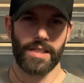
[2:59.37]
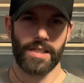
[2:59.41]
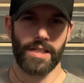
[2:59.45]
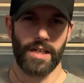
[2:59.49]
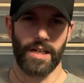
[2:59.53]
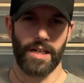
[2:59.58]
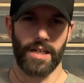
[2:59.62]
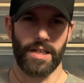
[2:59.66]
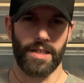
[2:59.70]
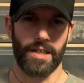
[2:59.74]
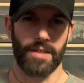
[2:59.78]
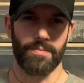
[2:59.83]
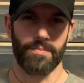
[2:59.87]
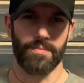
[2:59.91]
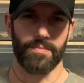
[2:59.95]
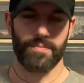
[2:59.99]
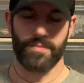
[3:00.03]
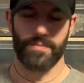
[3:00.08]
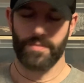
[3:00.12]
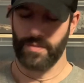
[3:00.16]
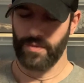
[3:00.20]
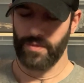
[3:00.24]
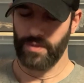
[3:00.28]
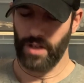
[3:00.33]
Um,
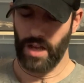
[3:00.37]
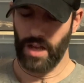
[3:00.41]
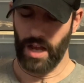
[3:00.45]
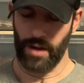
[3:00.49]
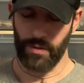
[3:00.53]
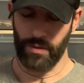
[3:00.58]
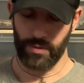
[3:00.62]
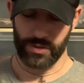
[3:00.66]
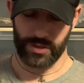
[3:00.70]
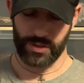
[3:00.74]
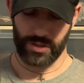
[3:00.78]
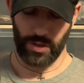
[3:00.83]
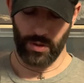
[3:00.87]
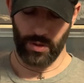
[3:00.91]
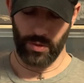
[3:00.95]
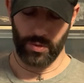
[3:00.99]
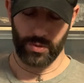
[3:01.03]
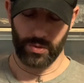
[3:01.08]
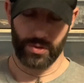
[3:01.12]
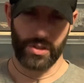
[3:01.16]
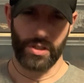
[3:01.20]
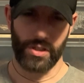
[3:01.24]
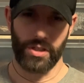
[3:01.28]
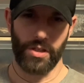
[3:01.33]
I was
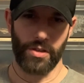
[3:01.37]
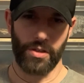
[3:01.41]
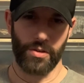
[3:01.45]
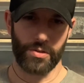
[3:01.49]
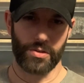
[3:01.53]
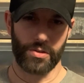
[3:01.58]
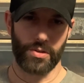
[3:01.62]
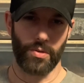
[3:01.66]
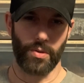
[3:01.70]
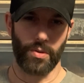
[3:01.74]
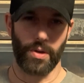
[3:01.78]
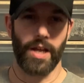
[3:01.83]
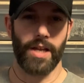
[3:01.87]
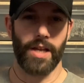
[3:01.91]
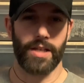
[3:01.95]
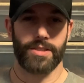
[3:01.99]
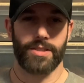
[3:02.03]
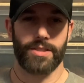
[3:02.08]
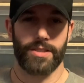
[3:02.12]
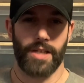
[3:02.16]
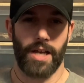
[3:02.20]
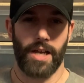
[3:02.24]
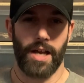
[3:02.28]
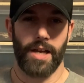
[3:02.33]
told to use
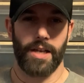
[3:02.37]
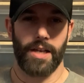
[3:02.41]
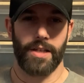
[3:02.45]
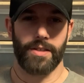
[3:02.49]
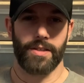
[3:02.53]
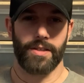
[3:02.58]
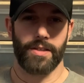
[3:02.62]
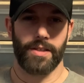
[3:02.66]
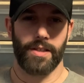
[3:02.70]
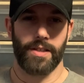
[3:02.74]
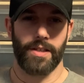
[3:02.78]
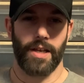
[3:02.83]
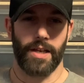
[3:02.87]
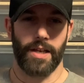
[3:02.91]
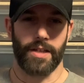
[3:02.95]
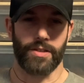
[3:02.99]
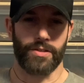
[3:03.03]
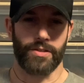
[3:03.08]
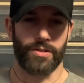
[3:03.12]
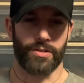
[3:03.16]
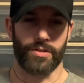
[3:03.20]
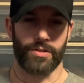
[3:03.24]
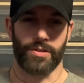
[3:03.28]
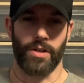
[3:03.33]
chlorhexidine. I
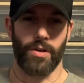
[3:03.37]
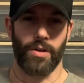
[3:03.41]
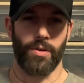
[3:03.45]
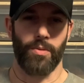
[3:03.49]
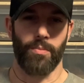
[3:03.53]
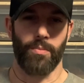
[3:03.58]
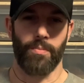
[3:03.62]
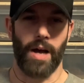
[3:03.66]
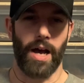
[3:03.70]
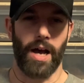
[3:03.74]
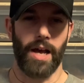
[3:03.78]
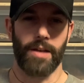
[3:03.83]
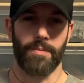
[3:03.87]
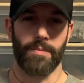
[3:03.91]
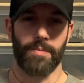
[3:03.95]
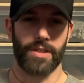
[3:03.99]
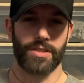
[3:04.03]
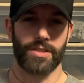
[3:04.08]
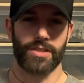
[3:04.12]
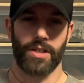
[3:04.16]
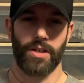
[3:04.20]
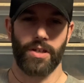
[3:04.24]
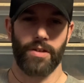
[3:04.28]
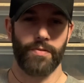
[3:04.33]
could just go buy it
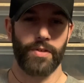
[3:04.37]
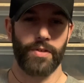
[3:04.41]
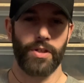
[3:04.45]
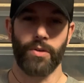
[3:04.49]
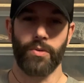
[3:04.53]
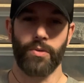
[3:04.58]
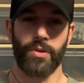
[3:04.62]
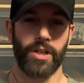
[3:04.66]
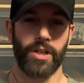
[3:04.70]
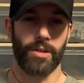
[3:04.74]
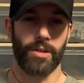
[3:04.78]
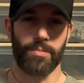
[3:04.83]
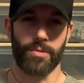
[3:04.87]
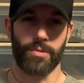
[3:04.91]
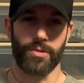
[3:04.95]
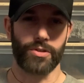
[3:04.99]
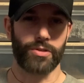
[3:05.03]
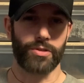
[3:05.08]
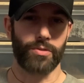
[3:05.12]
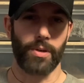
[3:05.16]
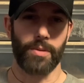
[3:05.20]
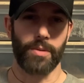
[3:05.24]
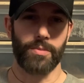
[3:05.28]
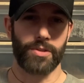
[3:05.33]
myself. You don't
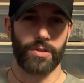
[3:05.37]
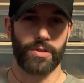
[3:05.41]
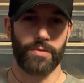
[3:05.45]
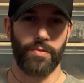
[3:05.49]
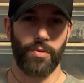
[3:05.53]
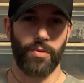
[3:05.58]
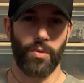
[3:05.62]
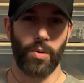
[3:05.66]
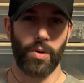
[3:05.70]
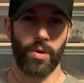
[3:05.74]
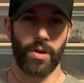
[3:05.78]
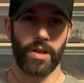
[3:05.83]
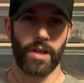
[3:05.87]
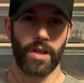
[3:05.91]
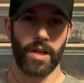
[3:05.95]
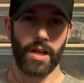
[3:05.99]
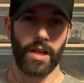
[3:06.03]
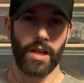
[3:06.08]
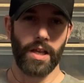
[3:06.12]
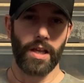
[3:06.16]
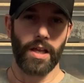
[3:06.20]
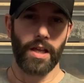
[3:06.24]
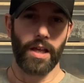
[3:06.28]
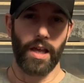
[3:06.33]
prescription for it.
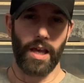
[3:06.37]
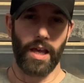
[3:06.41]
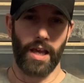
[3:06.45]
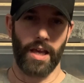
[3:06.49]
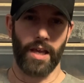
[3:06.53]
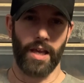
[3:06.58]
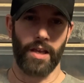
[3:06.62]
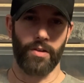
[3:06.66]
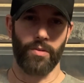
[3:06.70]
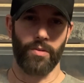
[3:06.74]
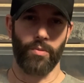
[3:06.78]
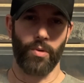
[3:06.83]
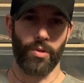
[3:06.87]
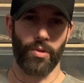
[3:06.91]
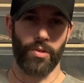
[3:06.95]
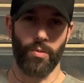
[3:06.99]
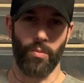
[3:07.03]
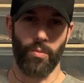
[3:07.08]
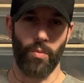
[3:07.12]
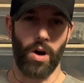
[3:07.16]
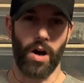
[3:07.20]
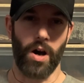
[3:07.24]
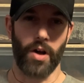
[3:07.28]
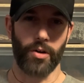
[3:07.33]
And with a
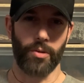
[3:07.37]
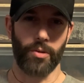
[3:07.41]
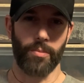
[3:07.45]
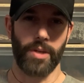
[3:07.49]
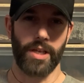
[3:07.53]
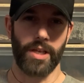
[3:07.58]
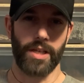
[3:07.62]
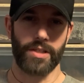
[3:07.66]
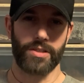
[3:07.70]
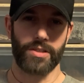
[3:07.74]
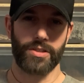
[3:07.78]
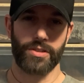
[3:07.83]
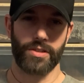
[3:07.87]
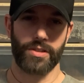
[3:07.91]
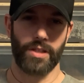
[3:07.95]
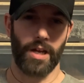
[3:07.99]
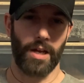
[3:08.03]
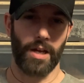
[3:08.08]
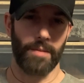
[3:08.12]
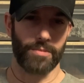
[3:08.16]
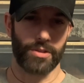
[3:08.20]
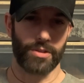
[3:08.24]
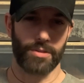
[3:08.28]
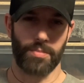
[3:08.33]
water mix,
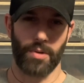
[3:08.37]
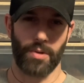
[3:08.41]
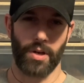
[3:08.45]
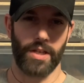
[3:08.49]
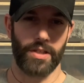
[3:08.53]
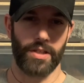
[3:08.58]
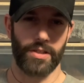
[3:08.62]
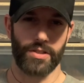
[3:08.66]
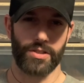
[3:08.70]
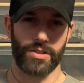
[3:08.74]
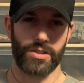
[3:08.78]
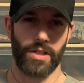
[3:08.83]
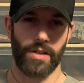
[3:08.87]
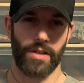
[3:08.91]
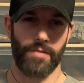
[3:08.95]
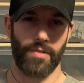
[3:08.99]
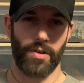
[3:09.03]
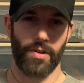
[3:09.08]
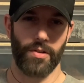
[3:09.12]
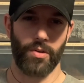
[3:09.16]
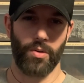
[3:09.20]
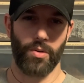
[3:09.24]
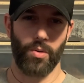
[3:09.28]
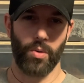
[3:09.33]
I'm spraying this stuff
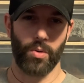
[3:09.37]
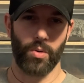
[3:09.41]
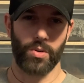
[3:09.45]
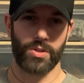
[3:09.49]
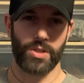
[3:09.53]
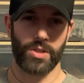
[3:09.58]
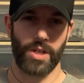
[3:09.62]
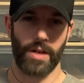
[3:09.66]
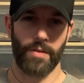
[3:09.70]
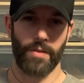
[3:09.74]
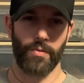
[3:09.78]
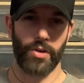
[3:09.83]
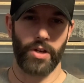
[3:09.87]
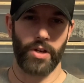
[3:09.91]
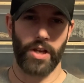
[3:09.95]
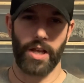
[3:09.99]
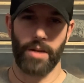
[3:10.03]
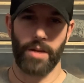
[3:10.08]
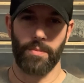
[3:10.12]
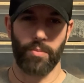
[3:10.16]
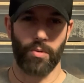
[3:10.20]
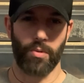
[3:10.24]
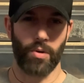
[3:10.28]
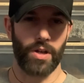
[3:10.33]
on the horse every day,
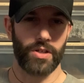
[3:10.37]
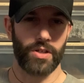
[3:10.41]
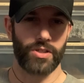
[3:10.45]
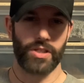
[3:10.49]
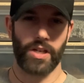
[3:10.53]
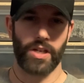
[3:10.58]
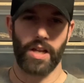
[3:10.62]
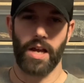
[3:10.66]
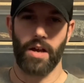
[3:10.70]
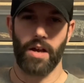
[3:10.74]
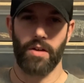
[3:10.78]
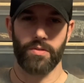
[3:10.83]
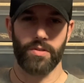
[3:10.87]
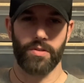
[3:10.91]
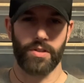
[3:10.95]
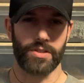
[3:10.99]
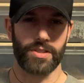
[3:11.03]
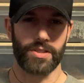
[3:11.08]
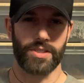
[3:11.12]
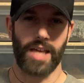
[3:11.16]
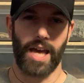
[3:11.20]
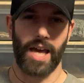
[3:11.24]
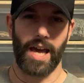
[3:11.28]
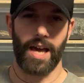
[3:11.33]
brushing out the
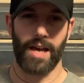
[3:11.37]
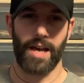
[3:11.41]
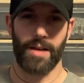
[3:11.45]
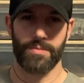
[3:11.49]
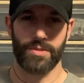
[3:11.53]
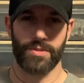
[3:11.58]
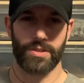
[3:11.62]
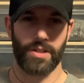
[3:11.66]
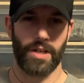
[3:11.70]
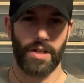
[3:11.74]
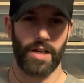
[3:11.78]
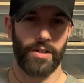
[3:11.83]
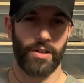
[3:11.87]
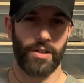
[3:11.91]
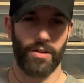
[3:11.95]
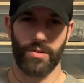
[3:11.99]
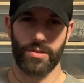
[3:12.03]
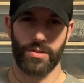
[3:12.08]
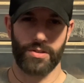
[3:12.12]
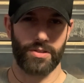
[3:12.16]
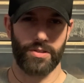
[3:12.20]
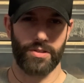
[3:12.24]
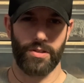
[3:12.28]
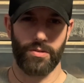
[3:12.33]
scabs. And I know
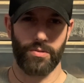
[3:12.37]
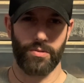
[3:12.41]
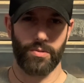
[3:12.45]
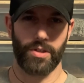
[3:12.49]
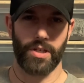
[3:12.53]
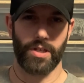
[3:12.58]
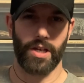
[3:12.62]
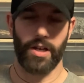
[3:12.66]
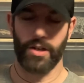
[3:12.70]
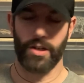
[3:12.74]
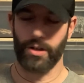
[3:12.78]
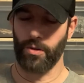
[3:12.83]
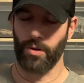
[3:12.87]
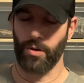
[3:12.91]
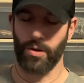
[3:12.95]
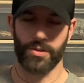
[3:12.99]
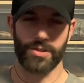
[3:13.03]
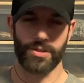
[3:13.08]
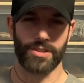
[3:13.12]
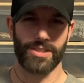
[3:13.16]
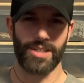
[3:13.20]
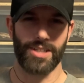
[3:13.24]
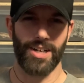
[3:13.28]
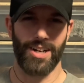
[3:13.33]
it's a little kind of
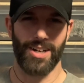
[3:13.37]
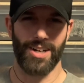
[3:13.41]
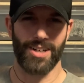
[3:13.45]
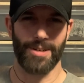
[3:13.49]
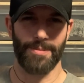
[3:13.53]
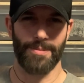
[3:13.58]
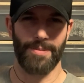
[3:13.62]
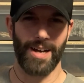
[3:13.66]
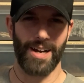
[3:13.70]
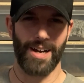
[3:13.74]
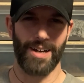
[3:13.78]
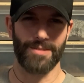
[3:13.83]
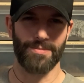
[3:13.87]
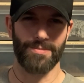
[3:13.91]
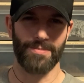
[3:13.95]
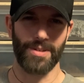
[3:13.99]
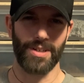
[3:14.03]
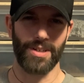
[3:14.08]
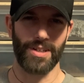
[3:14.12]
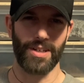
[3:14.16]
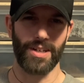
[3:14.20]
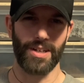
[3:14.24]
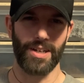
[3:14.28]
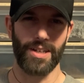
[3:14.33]
gross to talk about,
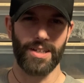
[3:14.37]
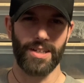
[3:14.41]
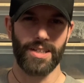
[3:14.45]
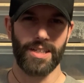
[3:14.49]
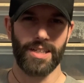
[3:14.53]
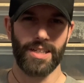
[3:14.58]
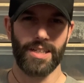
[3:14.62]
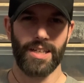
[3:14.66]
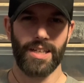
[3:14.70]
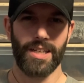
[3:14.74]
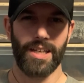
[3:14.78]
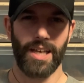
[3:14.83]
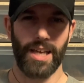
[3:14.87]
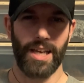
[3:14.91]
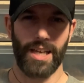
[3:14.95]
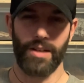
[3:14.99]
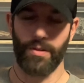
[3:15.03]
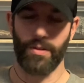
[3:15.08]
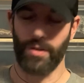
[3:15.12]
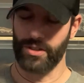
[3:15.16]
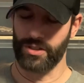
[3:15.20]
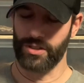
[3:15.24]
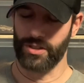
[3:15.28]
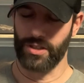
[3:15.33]
but
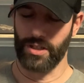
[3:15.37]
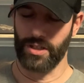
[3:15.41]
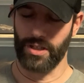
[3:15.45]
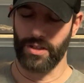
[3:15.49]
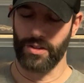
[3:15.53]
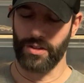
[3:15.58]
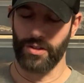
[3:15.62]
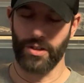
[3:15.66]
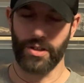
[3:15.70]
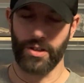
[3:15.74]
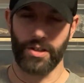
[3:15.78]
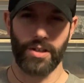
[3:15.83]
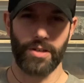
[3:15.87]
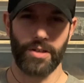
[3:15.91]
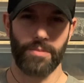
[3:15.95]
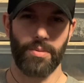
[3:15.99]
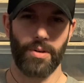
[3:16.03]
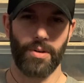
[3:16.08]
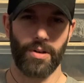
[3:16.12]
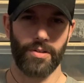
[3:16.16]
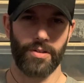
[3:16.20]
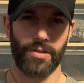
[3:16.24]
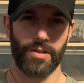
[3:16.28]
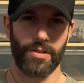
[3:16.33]
anyways, the good
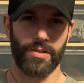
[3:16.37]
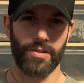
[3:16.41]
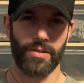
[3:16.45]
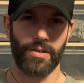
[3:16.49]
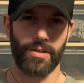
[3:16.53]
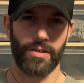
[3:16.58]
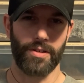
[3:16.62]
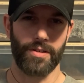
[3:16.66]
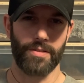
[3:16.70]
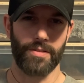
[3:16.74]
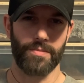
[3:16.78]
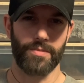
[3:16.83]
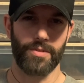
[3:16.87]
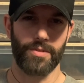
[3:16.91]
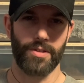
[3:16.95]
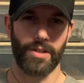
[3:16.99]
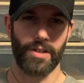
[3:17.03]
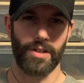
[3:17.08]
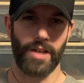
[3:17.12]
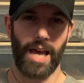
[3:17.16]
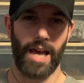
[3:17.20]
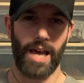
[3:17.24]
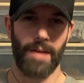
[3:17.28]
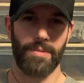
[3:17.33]
part,
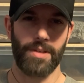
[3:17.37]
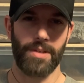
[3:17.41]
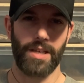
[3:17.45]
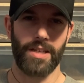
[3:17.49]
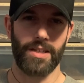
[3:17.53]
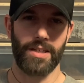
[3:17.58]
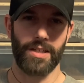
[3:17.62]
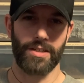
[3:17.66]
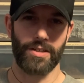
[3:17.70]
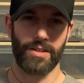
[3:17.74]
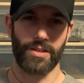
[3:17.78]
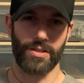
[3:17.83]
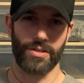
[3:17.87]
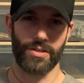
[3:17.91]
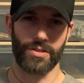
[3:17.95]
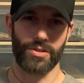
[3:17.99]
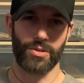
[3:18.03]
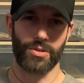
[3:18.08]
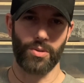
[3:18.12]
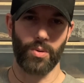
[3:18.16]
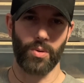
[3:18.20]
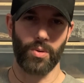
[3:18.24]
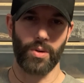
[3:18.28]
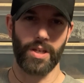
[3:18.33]
the happy ending to this
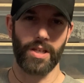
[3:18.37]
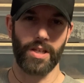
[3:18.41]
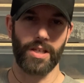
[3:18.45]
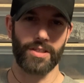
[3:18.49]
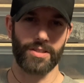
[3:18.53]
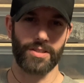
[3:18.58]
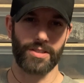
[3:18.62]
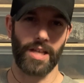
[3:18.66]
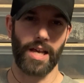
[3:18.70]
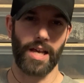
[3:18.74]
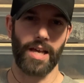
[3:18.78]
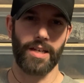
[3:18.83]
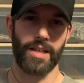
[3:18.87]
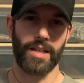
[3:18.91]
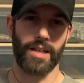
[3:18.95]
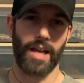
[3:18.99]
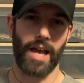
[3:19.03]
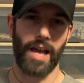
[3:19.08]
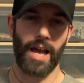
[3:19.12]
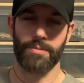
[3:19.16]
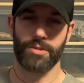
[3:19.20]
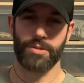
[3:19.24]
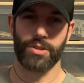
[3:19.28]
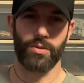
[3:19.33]
story is that it
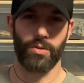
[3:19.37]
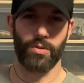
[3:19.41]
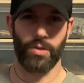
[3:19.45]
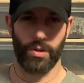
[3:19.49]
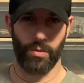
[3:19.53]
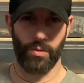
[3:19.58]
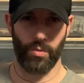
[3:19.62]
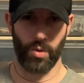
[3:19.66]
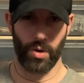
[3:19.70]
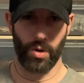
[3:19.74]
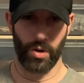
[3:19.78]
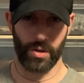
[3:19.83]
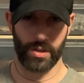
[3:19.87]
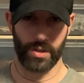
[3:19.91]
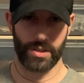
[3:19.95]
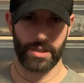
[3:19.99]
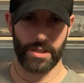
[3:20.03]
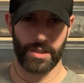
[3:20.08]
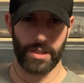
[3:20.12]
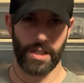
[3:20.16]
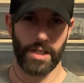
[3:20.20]
absolutely worked.